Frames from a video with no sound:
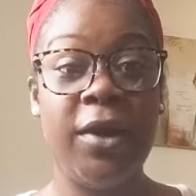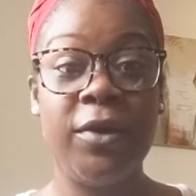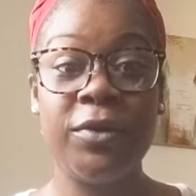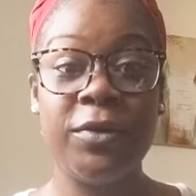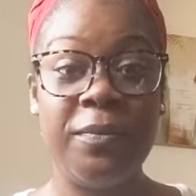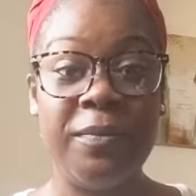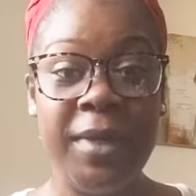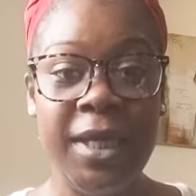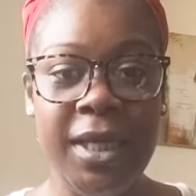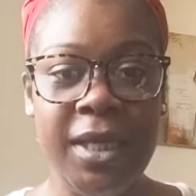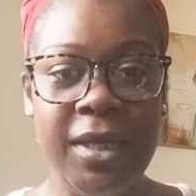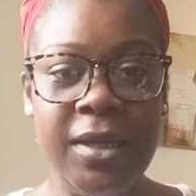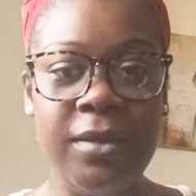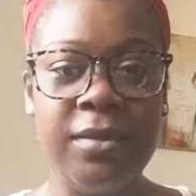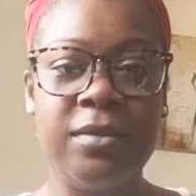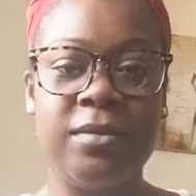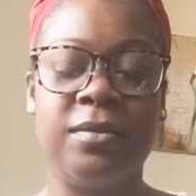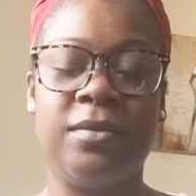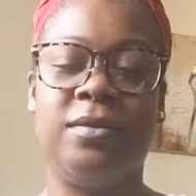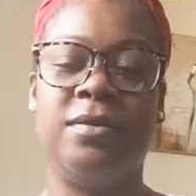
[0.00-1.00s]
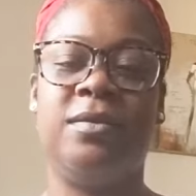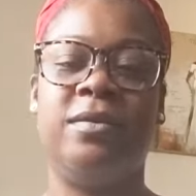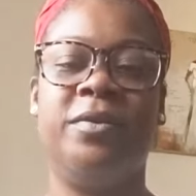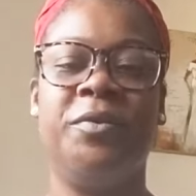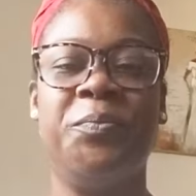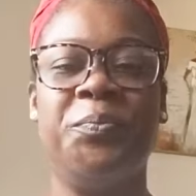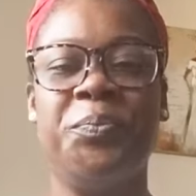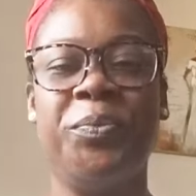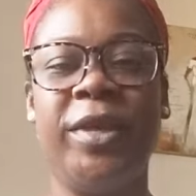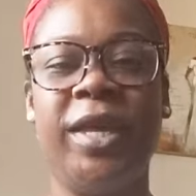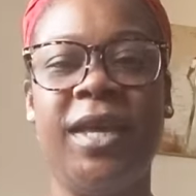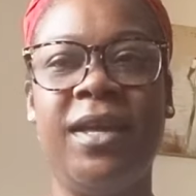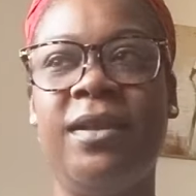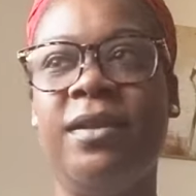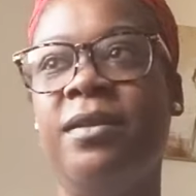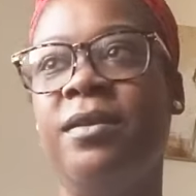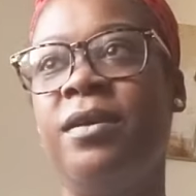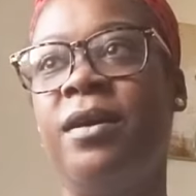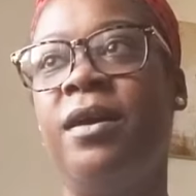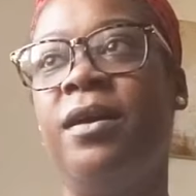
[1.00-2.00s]
to ground me
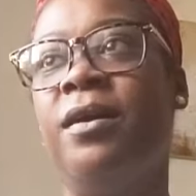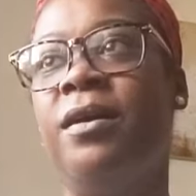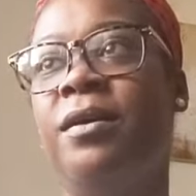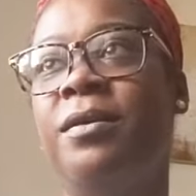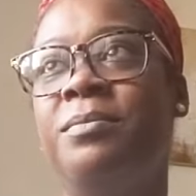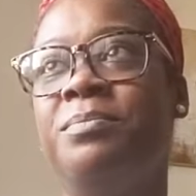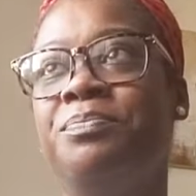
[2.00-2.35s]
and